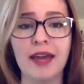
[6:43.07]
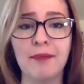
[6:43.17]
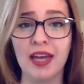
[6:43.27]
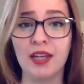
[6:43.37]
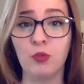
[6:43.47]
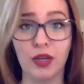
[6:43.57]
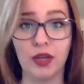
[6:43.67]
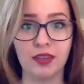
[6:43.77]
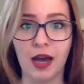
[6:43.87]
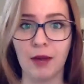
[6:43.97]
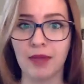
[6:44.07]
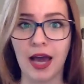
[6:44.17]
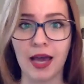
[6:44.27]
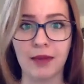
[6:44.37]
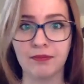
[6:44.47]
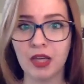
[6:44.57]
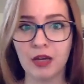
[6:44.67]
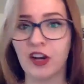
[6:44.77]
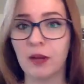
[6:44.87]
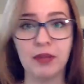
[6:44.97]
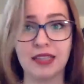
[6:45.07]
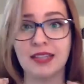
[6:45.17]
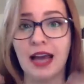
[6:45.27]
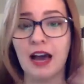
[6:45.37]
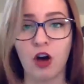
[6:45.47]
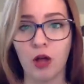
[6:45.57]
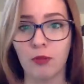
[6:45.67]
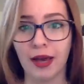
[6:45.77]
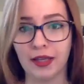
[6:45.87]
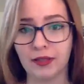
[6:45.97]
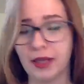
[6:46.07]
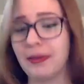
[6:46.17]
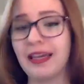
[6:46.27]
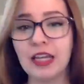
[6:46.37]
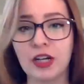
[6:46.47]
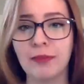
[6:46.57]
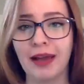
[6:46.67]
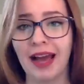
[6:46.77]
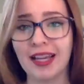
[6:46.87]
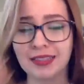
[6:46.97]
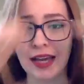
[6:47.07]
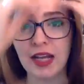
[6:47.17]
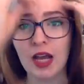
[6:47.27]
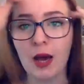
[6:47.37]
I am in with, I'm very blessed to have all my, like, my hearing, my eyesight,